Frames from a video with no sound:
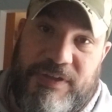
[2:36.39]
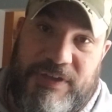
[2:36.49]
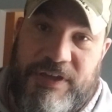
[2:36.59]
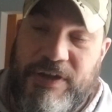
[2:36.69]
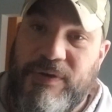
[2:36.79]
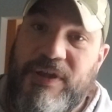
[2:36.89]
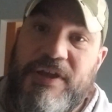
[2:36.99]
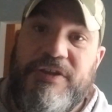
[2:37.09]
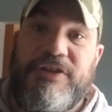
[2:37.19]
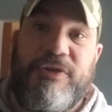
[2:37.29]

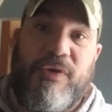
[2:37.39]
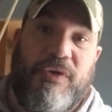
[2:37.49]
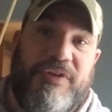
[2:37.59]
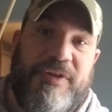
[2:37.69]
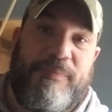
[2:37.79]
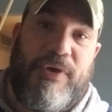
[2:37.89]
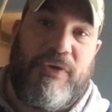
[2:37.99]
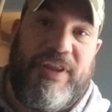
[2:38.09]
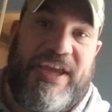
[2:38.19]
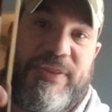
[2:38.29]
do you hold the bow
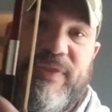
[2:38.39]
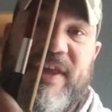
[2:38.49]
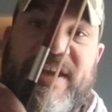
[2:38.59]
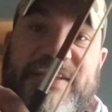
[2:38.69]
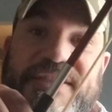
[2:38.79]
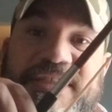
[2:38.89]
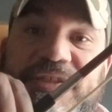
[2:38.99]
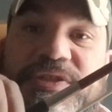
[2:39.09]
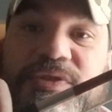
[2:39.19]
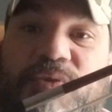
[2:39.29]
like
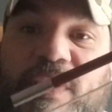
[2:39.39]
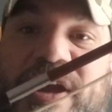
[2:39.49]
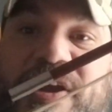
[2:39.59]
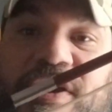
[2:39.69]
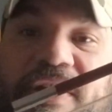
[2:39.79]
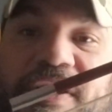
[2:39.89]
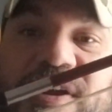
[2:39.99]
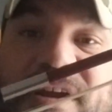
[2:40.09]
this, where,